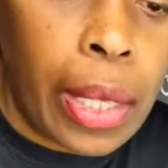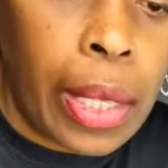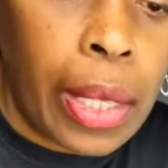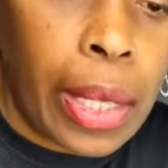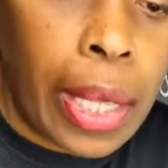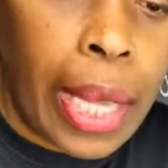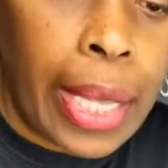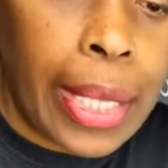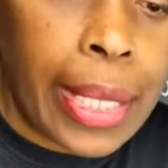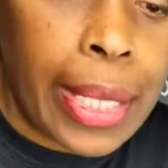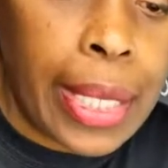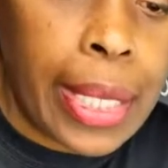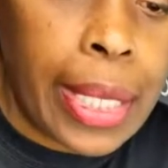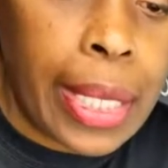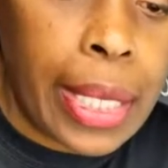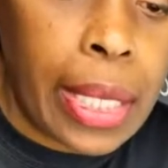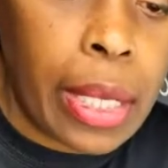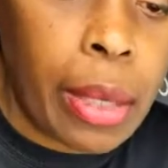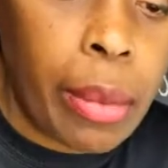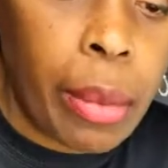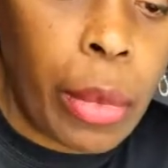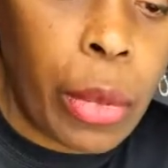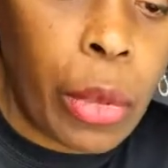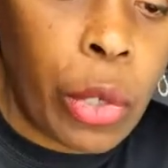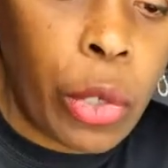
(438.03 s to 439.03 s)
that's
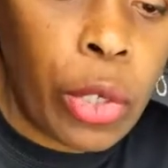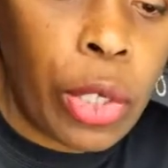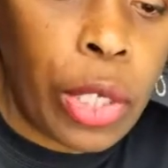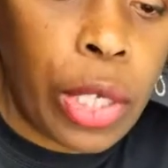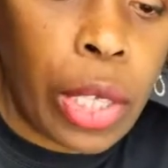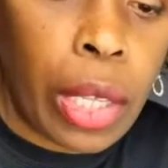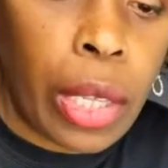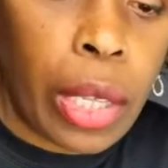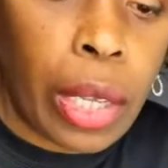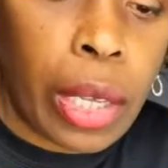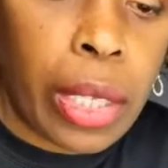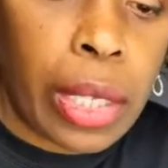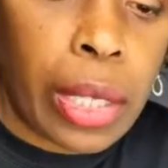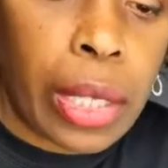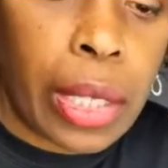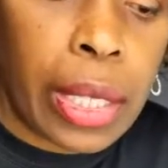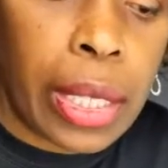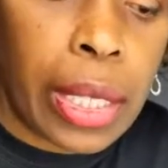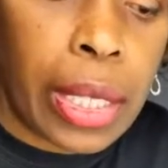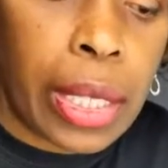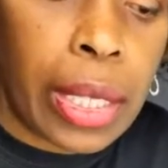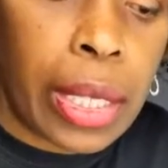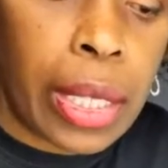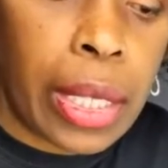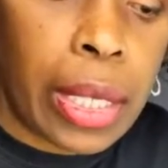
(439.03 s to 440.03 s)
similar to the
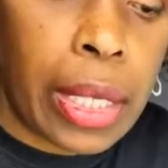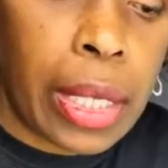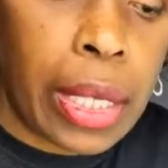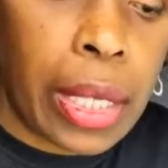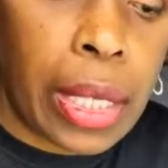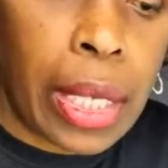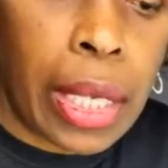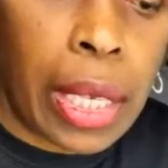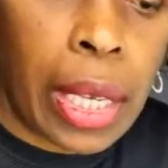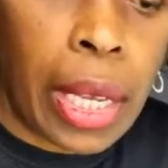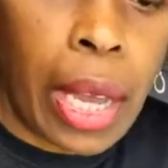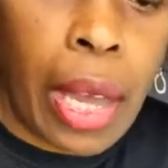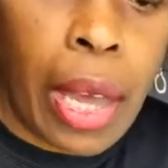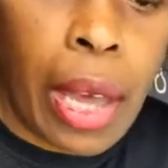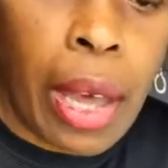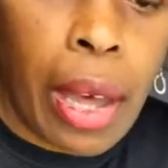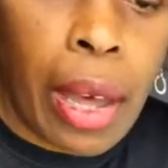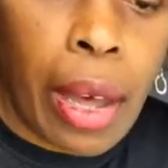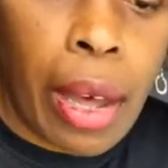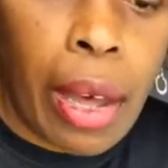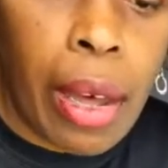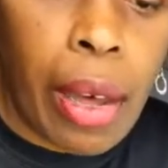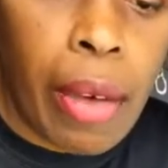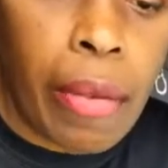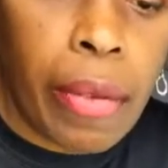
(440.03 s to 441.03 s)
consistency
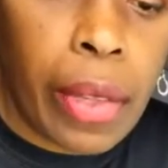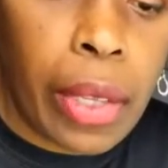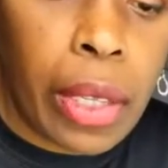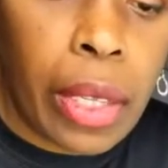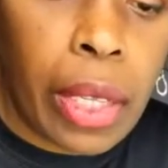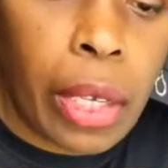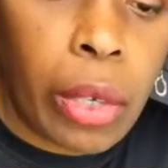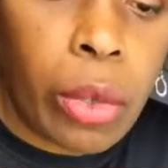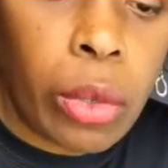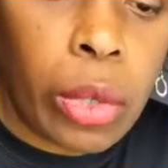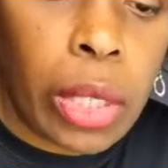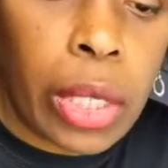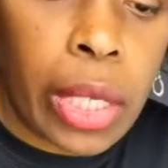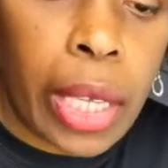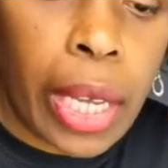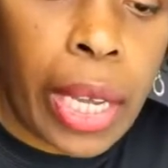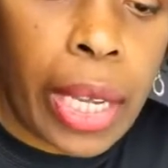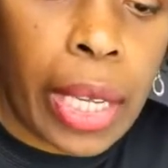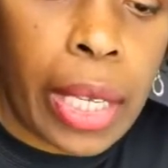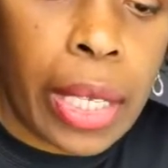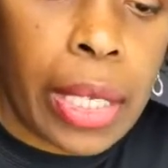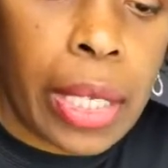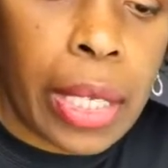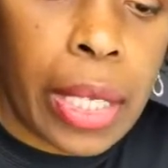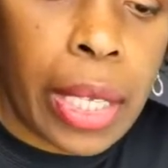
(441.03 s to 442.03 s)
of the
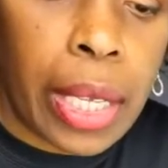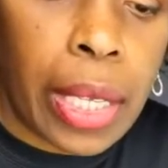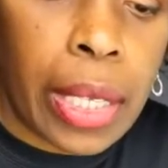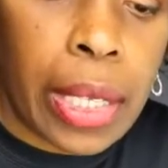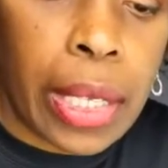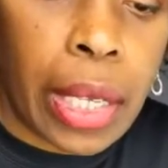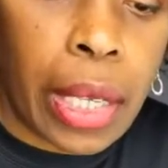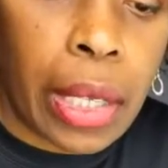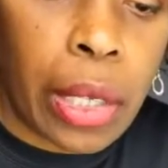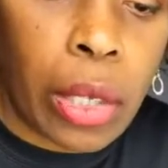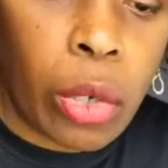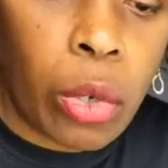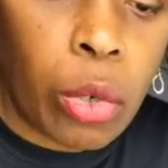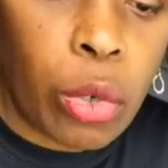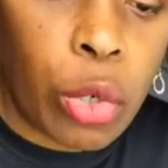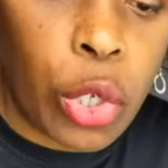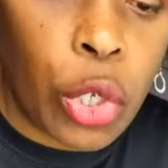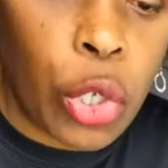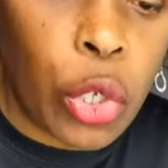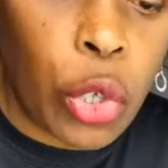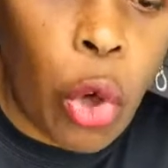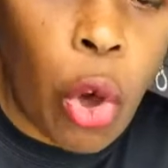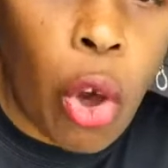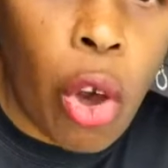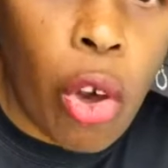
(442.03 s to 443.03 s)
Liquitex. It's a little
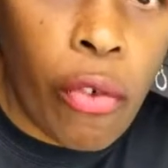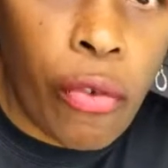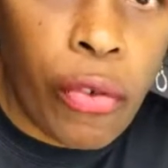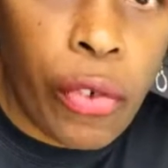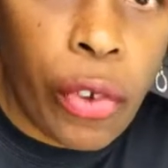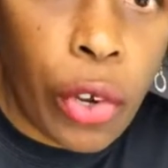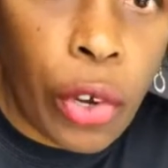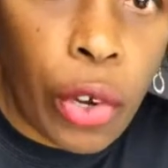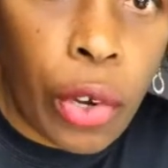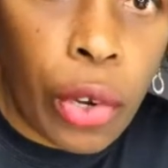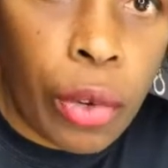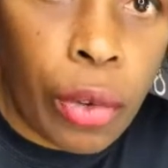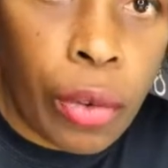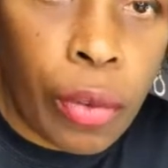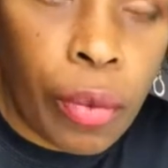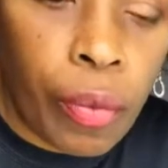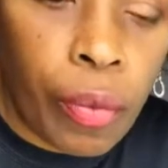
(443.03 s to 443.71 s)
softer.